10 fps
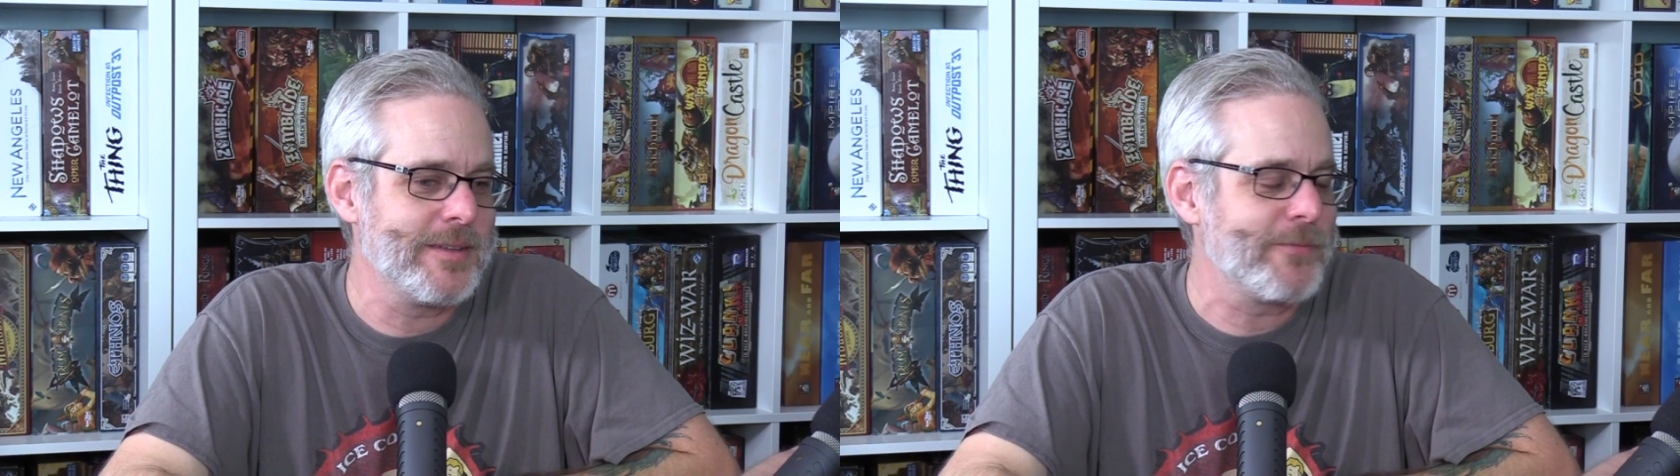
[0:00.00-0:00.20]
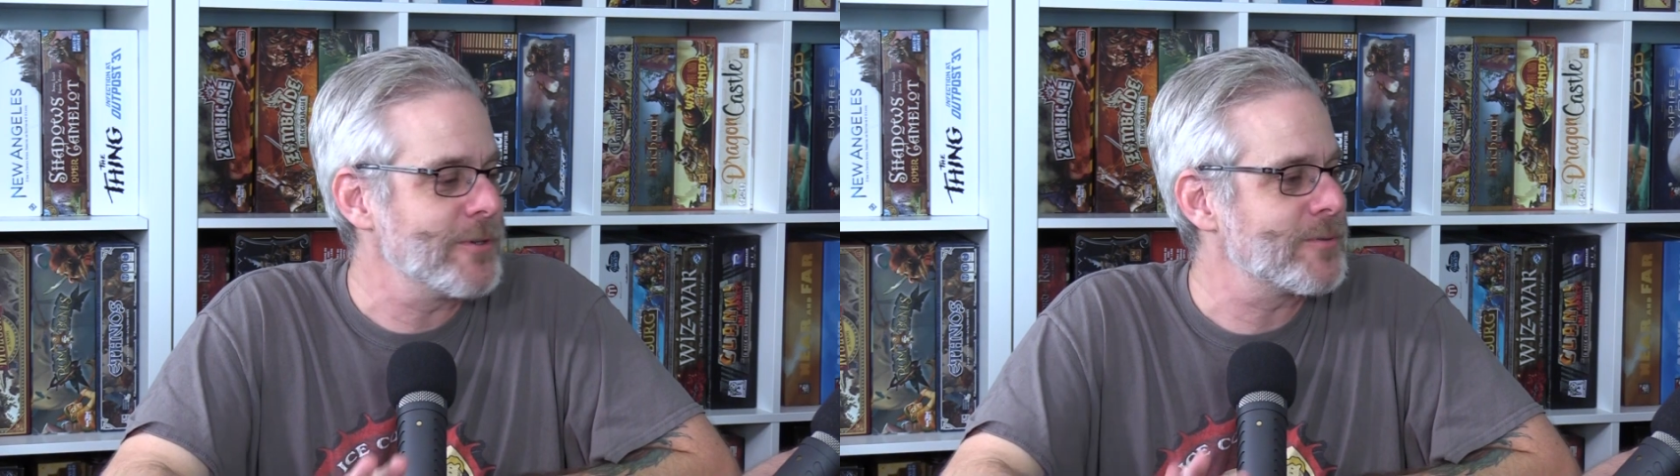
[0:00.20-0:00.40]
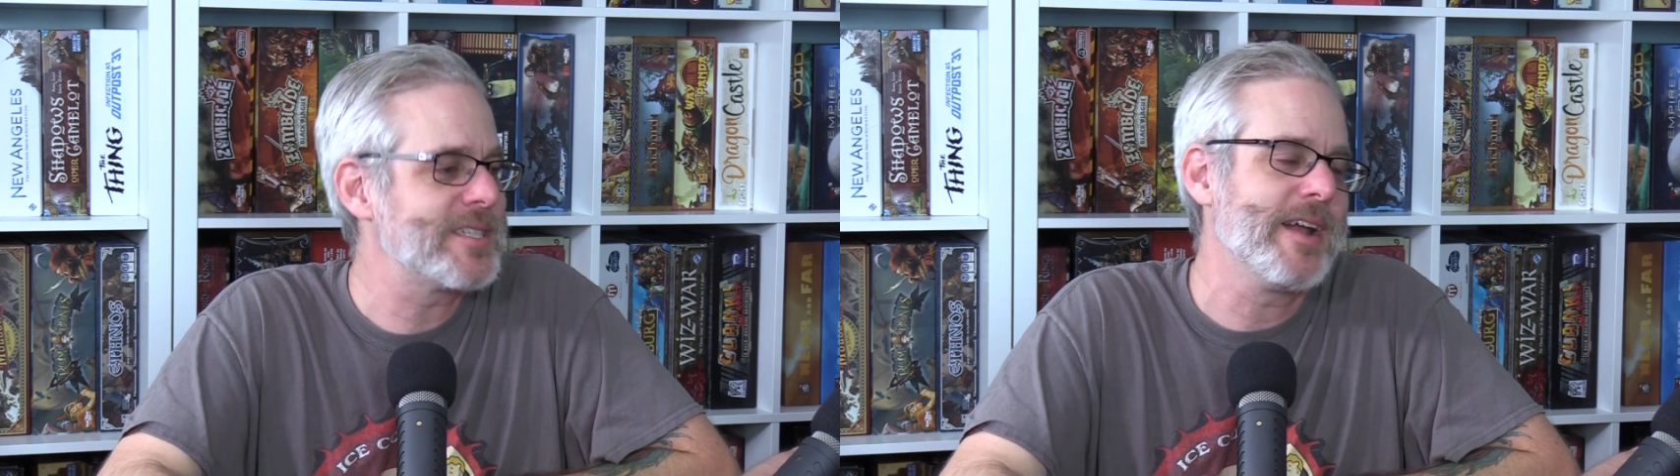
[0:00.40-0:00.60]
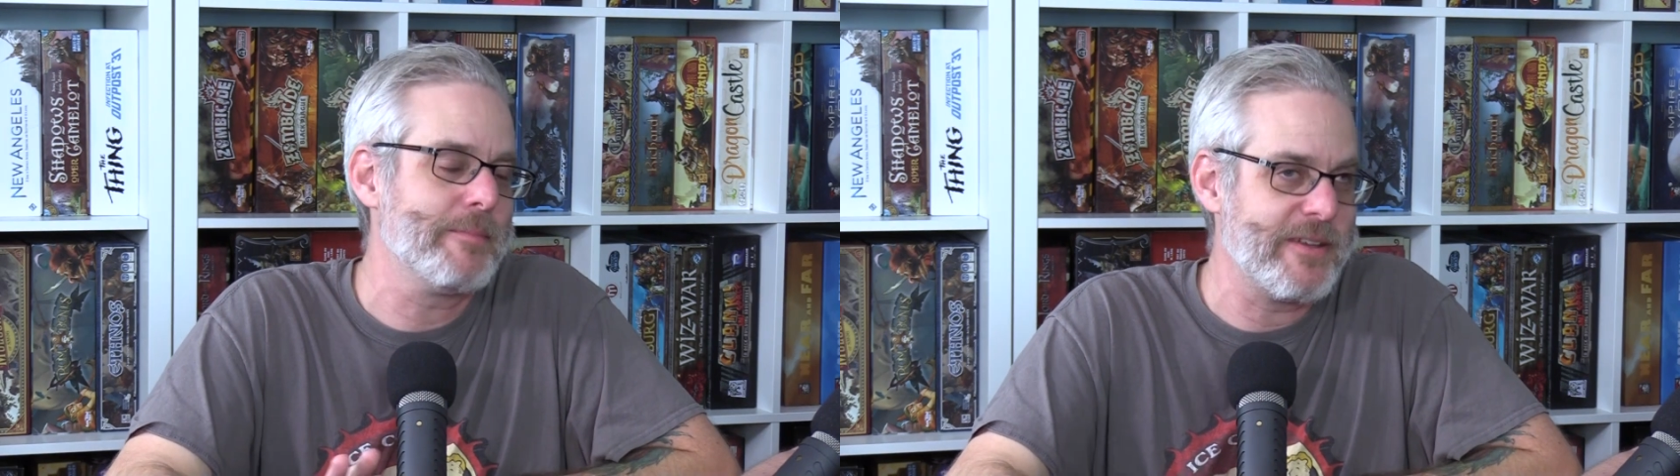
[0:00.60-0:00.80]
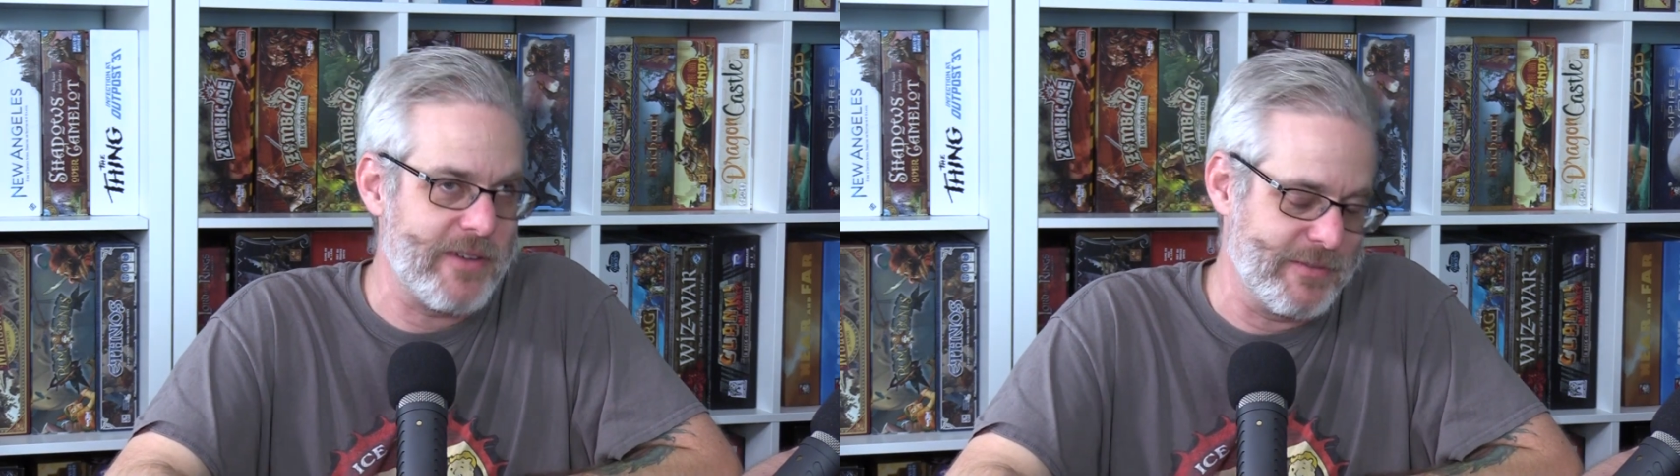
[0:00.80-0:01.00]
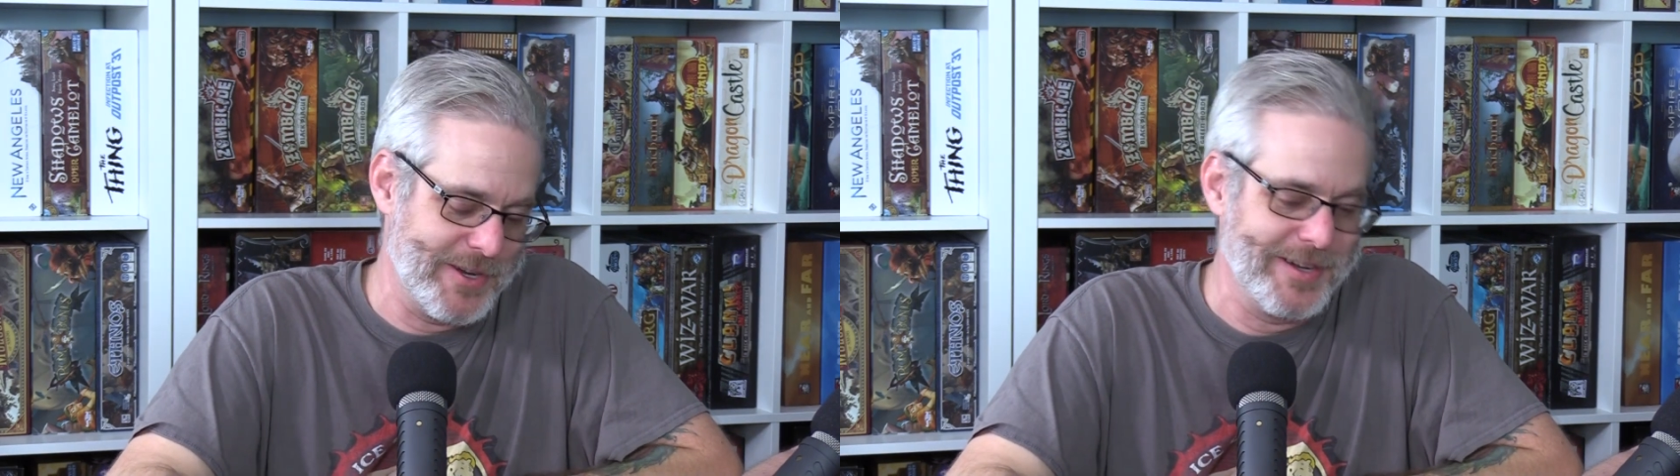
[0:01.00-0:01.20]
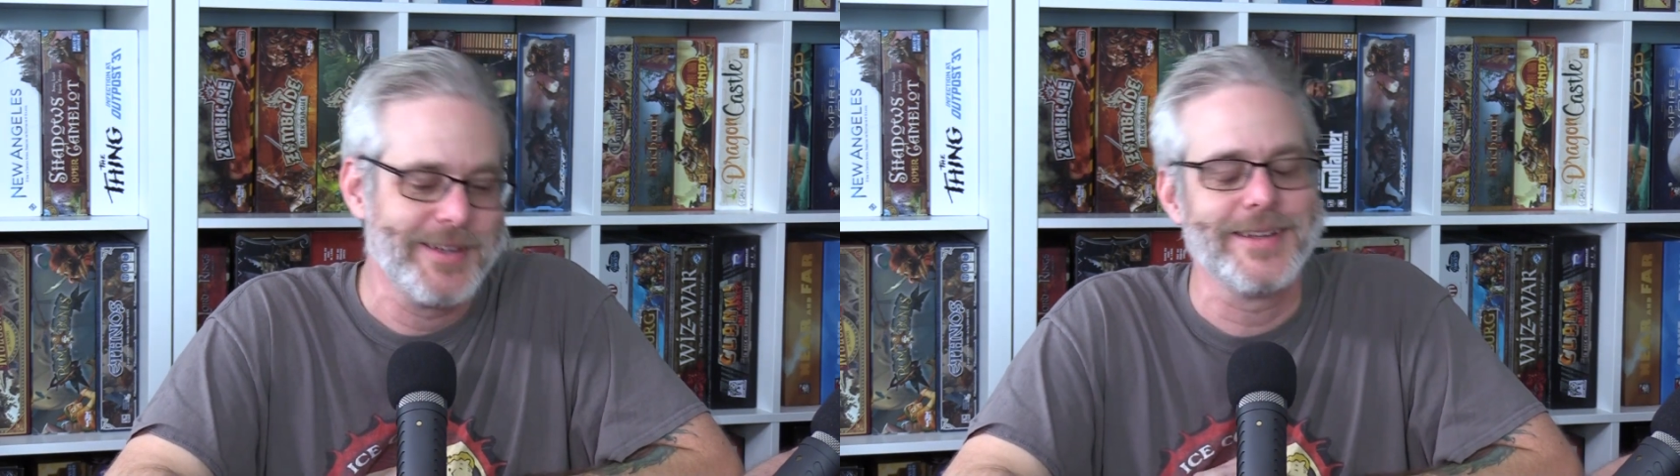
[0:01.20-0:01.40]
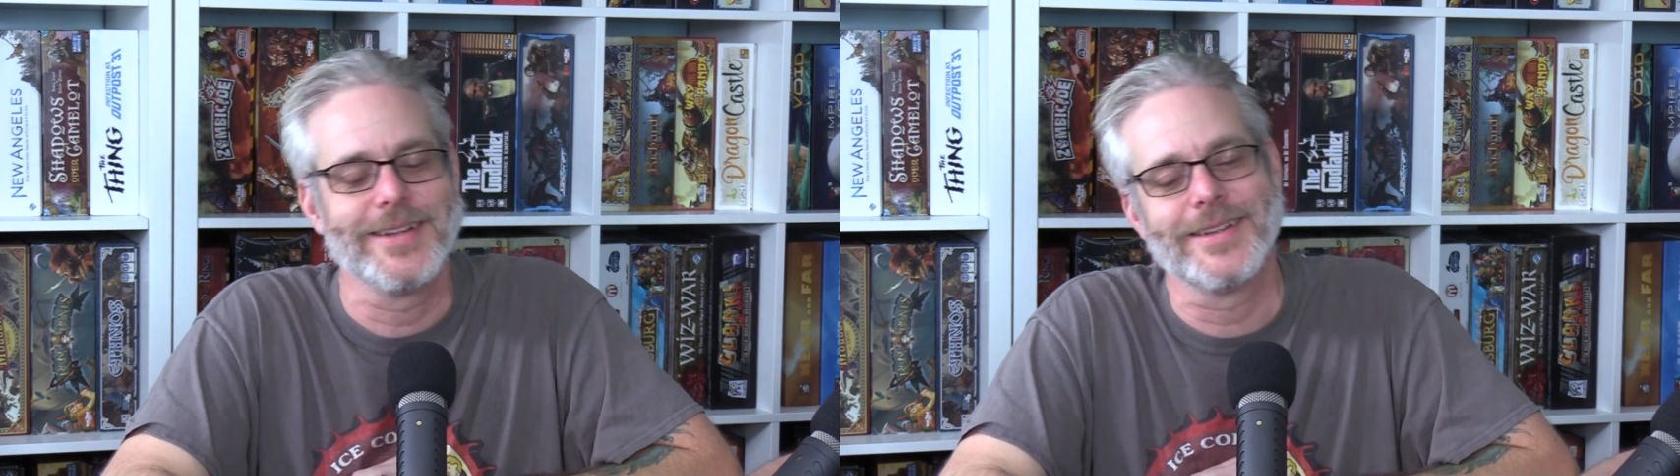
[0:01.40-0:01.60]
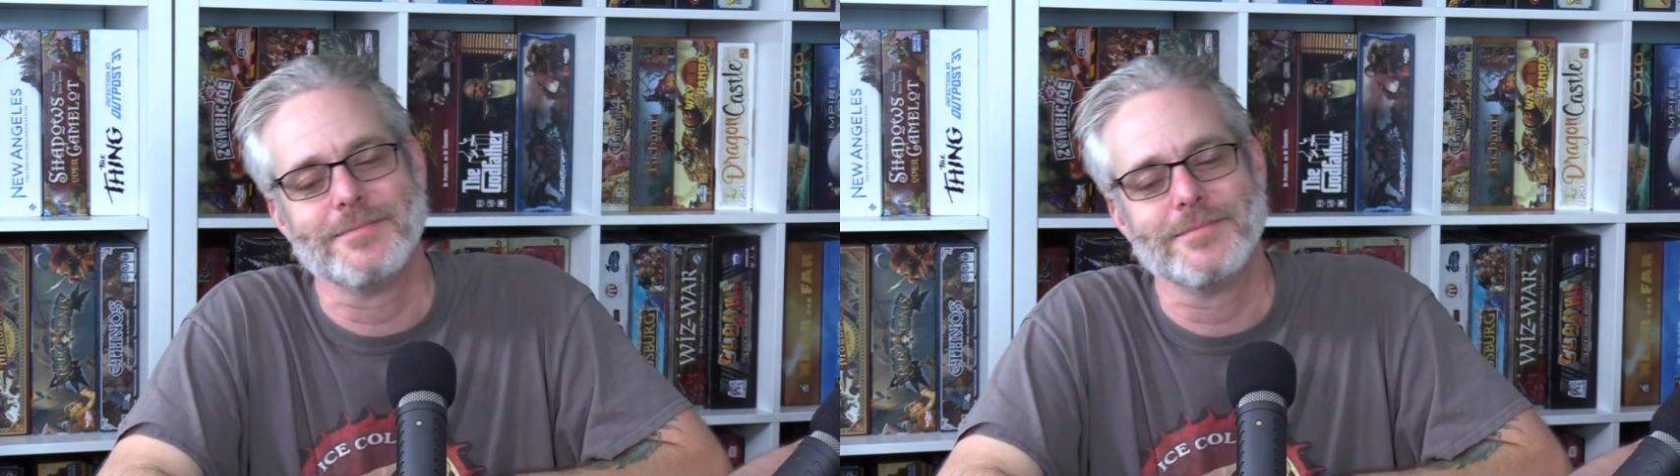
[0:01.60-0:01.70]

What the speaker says: the first one's not my favorite.